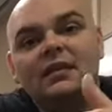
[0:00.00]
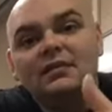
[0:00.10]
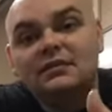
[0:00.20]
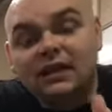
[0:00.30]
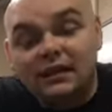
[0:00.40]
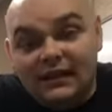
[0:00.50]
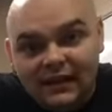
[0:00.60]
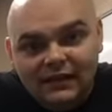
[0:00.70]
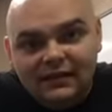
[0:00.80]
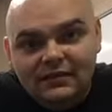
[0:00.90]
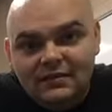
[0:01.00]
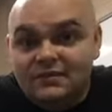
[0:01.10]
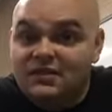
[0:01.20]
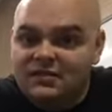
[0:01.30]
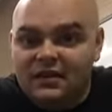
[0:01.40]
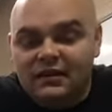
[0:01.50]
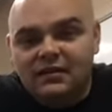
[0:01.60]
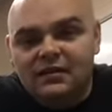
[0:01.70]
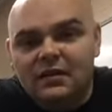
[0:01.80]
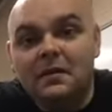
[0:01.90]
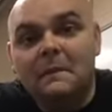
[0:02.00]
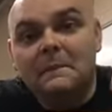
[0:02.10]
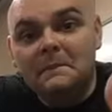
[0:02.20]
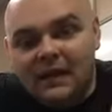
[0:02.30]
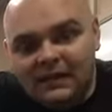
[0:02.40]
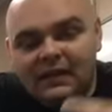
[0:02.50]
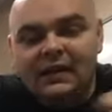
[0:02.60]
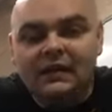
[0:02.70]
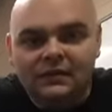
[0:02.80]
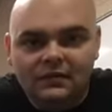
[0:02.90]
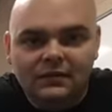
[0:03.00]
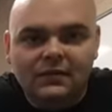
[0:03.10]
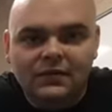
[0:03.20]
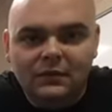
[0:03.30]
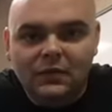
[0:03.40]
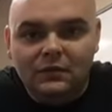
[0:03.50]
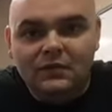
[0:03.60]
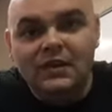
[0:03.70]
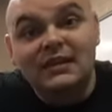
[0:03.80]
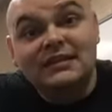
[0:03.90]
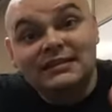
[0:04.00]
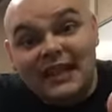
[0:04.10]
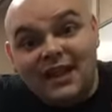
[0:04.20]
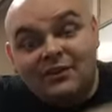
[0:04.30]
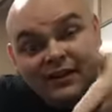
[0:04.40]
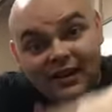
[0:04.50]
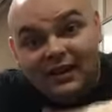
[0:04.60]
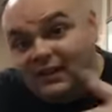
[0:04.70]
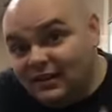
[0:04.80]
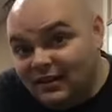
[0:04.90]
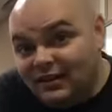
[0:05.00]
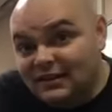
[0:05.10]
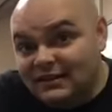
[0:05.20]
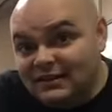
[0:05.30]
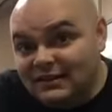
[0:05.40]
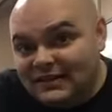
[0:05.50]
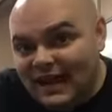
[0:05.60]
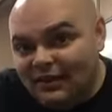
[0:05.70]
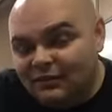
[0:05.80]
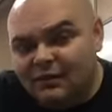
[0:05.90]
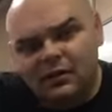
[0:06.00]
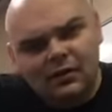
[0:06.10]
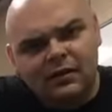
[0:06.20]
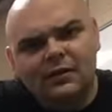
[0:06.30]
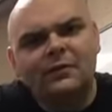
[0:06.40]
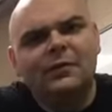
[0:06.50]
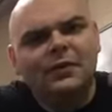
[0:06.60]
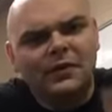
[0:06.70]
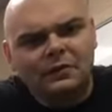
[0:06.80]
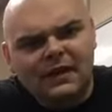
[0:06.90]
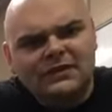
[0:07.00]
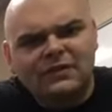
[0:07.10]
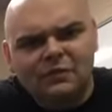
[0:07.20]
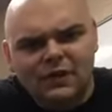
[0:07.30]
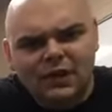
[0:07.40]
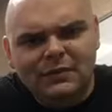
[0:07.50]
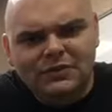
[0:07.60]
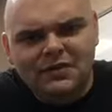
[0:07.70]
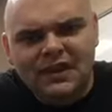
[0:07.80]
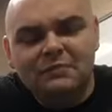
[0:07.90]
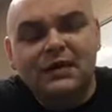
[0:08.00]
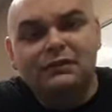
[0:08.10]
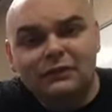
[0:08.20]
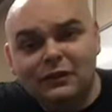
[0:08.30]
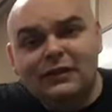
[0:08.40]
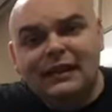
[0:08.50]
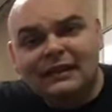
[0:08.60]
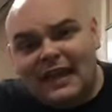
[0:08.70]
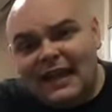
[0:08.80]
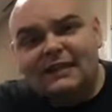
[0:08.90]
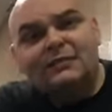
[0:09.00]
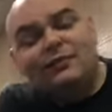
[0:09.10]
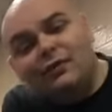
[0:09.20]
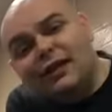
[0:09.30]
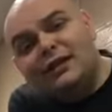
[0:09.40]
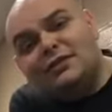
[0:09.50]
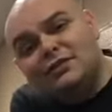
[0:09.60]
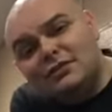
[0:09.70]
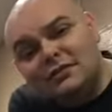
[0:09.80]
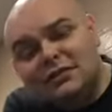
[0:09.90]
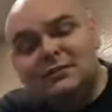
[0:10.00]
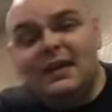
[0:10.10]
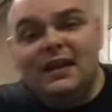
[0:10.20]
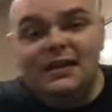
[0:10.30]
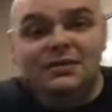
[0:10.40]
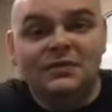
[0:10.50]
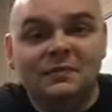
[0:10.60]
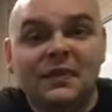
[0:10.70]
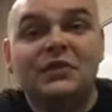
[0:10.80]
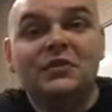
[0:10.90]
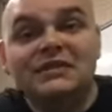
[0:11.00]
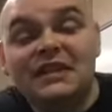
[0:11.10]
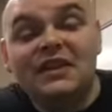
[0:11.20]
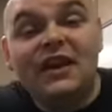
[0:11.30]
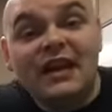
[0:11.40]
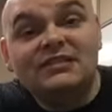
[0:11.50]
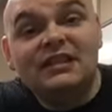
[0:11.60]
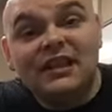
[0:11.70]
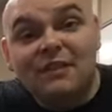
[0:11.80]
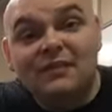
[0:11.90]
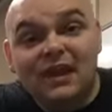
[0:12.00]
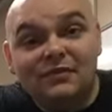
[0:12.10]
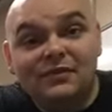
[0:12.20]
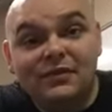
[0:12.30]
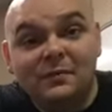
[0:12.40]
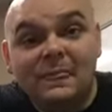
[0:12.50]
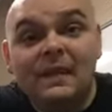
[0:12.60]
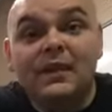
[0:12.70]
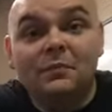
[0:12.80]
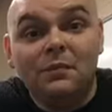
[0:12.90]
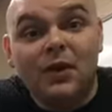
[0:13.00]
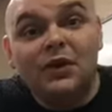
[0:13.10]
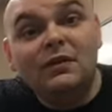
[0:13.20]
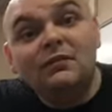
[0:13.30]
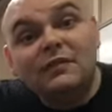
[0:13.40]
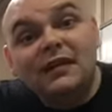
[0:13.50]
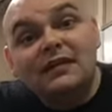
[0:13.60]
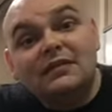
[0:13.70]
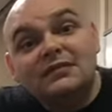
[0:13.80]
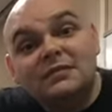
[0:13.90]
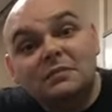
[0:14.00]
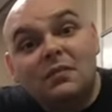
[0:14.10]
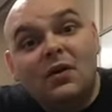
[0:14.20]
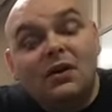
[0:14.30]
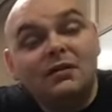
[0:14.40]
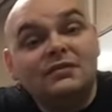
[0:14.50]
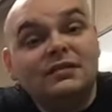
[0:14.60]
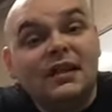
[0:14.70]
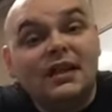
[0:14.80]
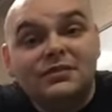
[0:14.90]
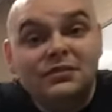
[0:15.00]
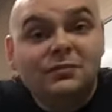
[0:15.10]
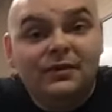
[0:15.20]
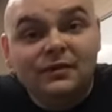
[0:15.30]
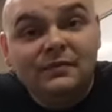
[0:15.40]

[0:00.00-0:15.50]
Sunday, it's the sun. Monday, it's the moon. Saturday, Saturn. The rest of them are a little bit tricky, but if you look in Latin, French, Spanish, you'll see they're actually named after Mercury, Venus, Mars, and Jupiter.